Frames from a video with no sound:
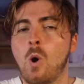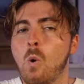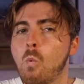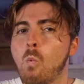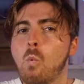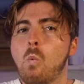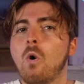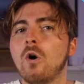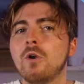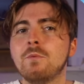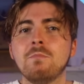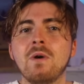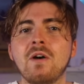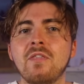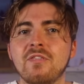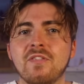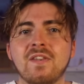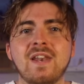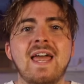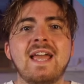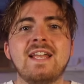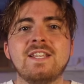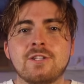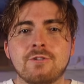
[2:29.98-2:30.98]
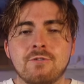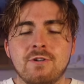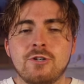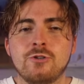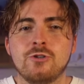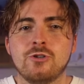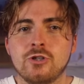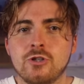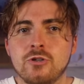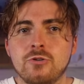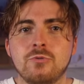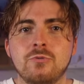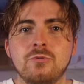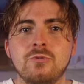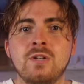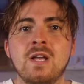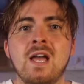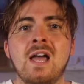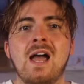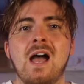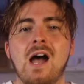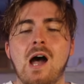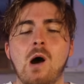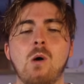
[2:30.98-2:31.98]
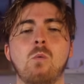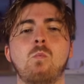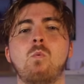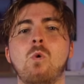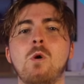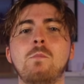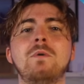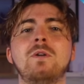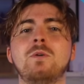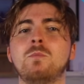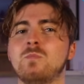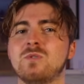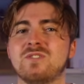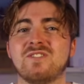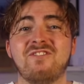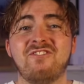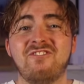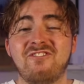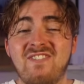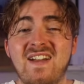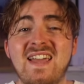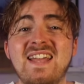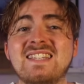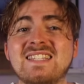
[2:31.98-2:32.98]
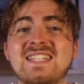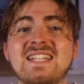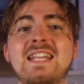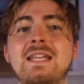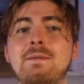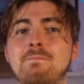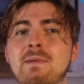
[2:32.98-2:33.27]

One month later in June, a woman was fatally